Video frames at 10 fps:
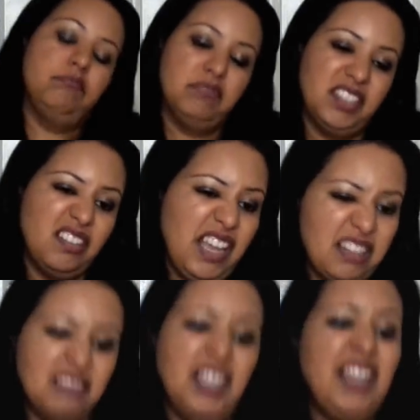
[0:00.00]
So yeah,
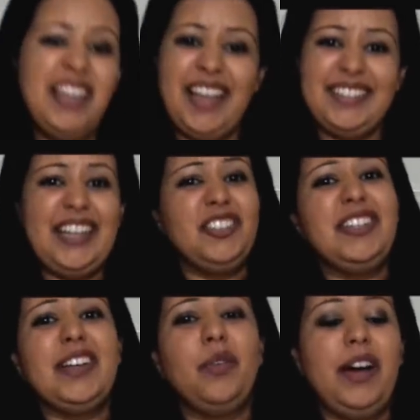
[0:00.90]
it's
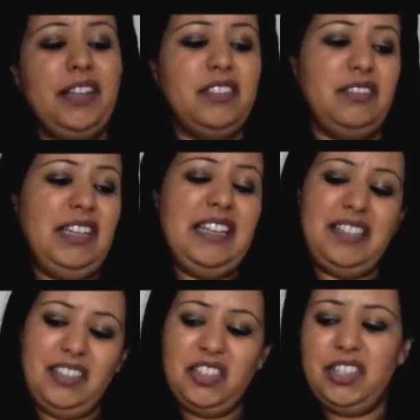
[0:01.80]
actually quite
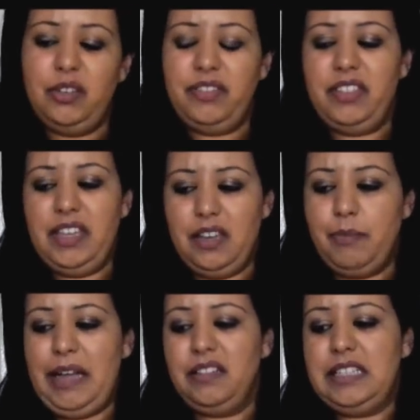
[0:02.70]
easy to do if you think
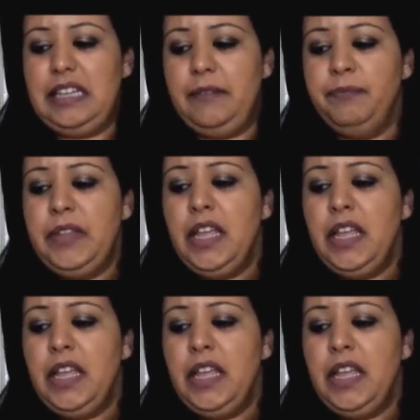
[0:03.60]
about it.